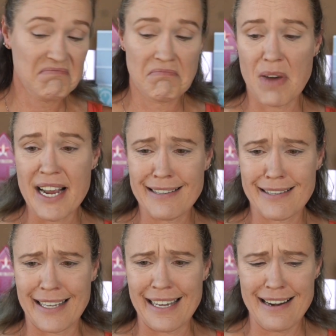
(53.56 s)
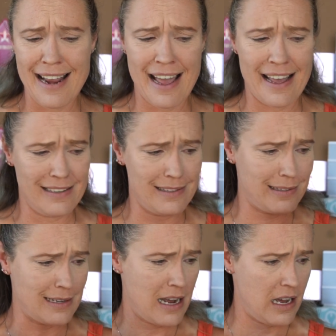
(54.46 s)
My skin
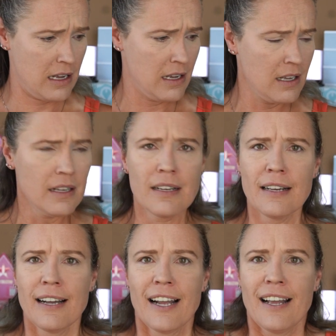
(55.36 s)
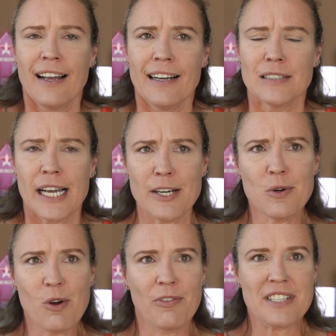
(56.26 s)
has, uh, I
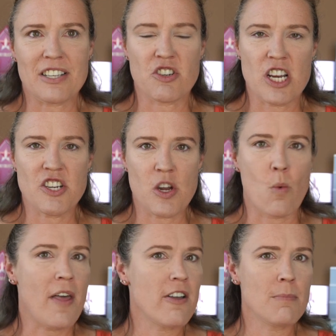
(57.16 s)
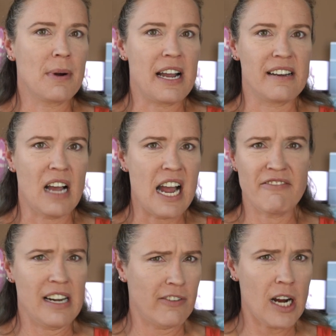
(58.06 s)
don't know if it's the changing weather, but I,
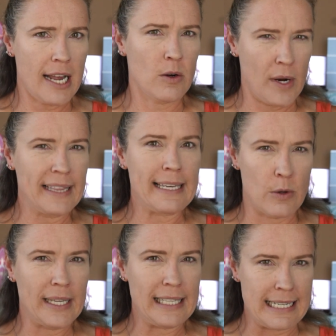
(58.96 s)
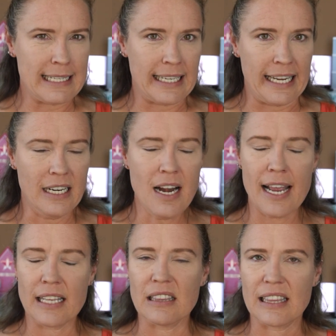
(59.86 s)
I've never had oily, oily skin.
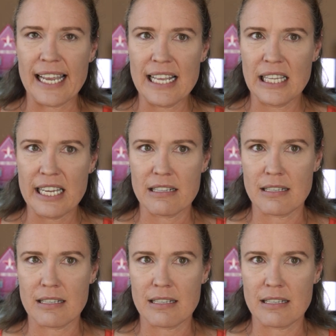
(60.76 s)
And lately it